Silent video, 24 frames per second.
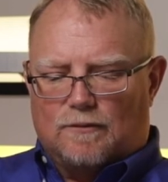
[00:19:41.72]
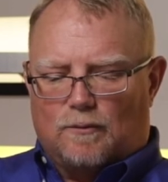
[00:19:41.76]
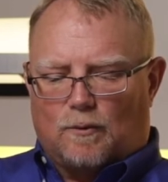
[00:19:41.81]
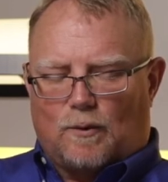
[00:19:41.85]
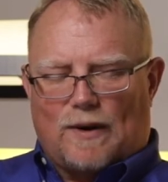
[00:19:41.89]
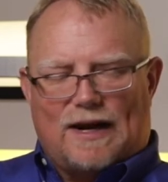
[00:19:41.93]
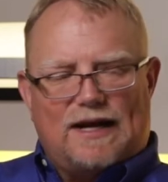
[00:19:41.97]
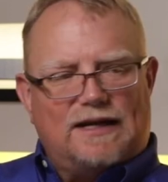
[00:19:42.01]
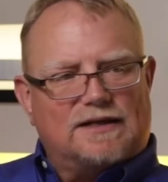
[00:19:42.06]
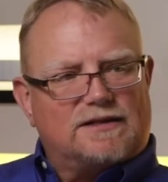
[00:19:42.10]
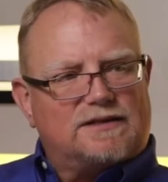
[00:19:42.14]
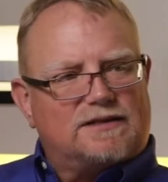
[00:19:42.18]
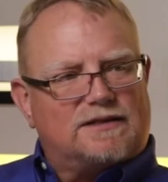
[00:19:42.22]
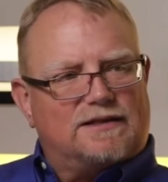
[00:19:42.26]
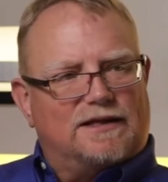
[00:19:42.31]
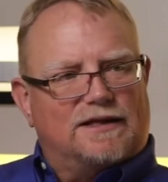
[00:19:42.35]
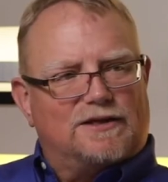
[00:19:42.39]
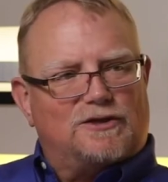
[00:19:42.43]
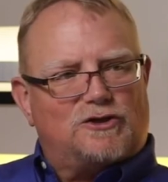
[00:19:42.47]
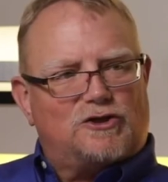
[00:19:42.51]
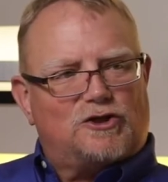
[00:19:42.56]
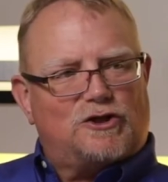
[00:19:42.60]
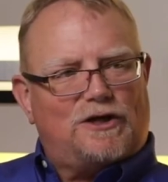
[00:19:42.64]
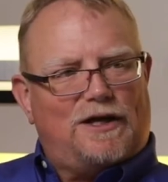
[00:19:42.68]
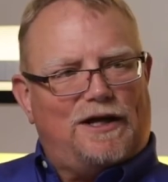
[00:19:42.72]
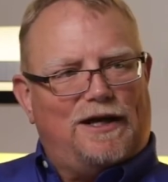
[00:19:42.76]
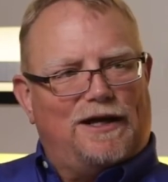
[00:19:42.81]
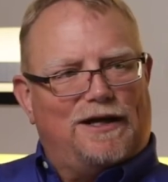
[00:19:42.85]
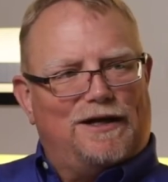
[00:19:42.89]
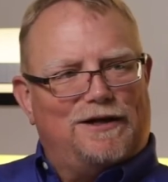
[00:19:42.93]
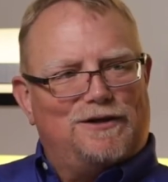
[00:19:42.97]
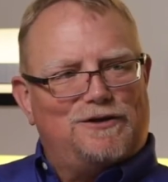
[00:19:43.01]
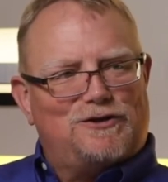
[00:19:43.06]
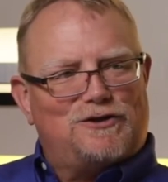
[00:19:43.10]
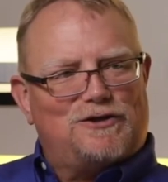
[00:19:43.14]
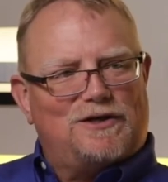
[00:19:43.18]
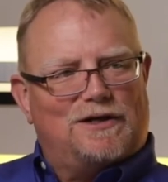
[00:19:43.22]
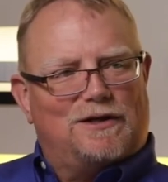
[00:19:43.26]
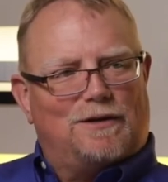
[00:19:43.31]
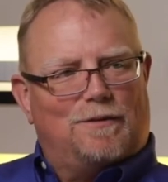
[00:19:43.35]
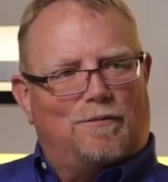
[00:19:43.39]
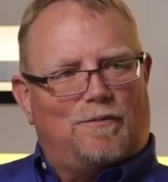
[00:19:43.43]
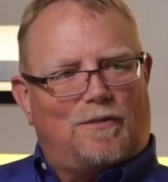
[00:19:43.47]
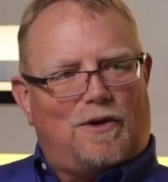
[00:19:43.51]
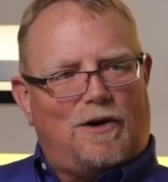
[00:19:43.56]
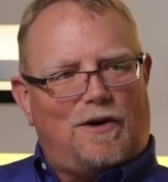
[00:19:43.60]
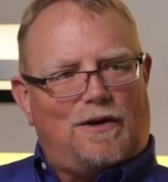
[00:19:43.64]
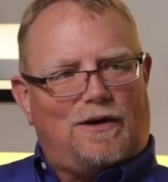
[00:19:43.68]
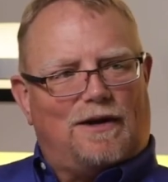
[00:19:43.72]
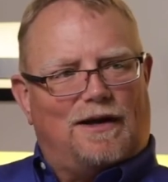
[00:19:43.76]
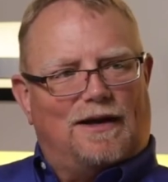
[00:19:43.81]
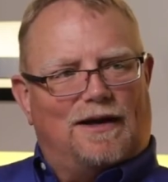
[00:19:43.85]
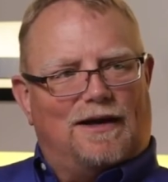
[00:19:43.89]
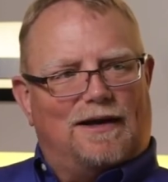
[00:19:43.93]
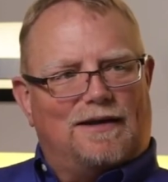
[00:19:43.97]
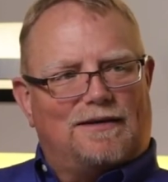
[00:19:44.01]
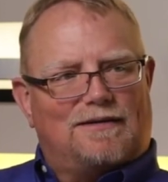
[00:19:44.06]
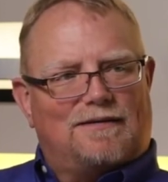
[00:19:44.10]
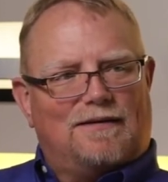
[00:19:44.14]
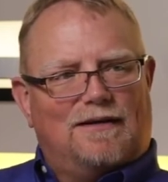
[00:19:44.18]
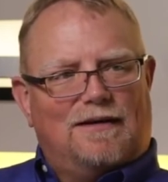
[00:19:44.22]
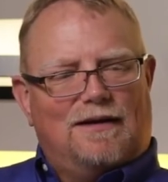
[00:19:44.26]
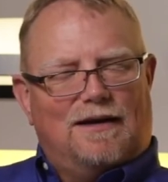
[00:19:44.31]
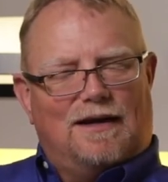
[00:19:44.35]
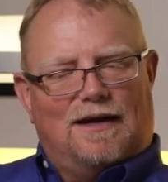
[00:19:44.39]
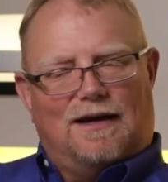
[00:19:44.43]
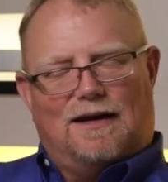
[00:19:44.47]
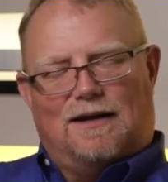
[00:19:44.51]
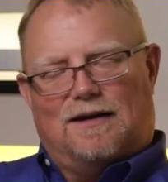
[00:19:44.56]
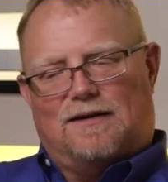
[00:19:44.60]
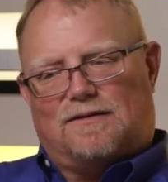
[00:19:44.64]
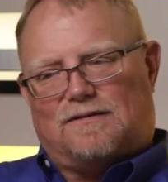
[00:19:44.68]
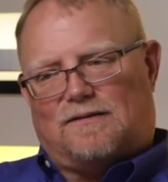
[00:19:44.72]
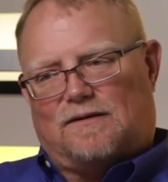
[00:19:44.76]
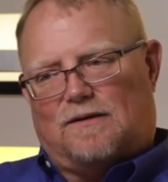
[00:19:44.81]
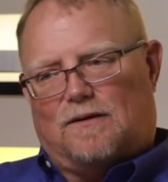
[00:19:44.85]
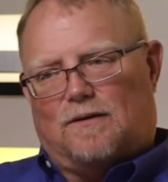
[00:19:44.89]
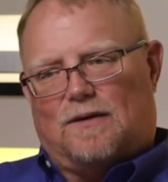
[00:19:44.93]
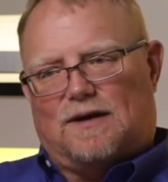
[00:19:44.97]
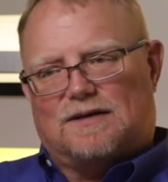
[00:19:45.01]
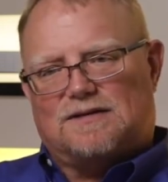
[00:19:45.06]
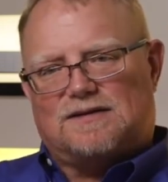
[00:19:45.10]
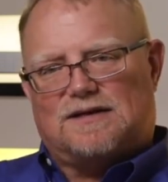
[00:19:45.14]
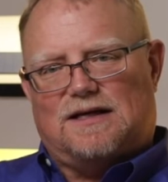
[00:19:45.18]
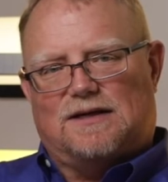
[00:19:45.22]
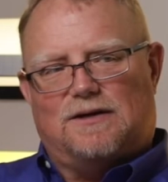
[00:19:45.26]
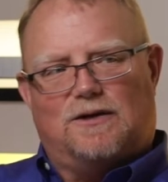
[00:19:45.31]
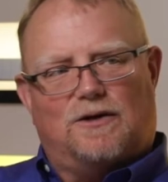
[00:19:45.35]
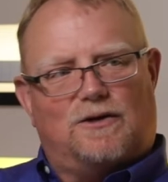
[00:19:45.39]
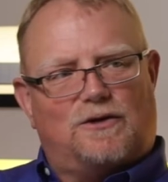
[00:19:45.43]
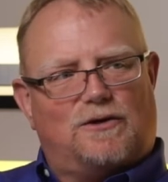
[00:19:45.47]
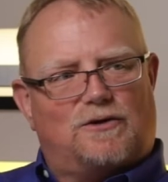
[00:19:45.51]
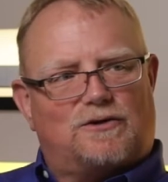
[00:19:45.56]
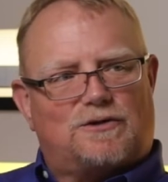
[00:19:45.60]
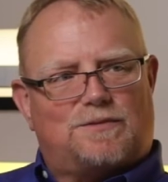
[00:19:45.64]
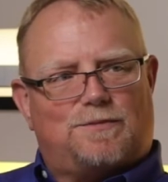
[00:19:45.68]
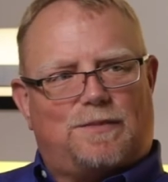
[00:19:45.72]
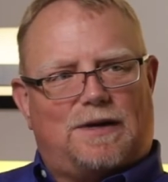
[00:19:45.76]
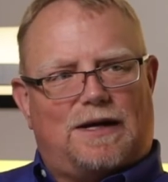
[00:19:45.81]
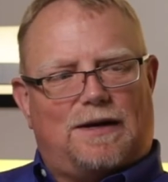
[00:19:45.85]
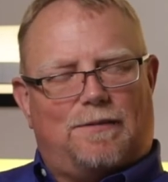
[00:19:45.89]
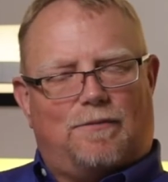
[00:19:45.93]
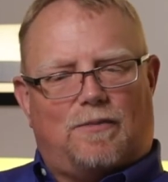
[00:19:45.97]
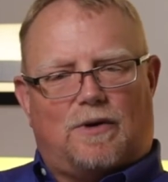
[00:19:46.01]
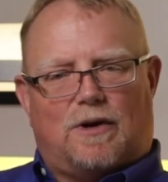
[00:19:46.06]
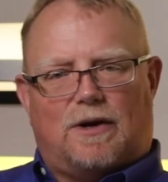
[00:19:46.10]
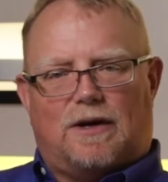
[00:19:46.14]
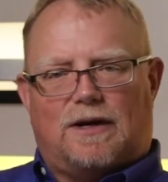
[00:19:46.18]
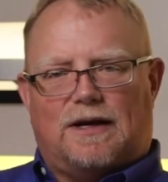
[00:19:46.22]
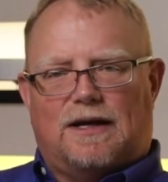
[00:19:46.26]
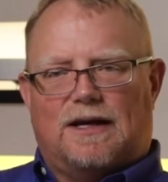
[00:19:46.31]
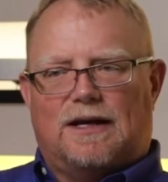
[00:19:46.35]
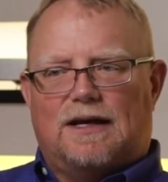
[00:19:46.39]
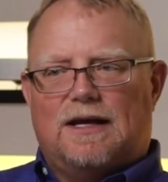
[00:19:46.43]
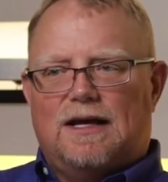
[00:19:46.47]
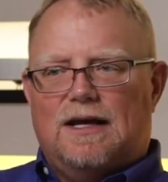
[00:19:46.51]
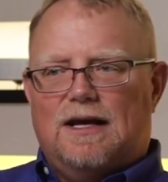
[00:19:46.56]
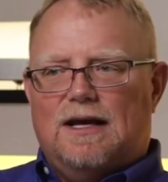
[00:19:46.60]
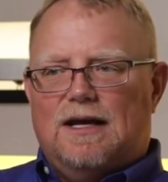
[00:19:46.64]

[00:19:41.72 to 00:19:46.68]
rates that change in a market, and so I say know your spot market.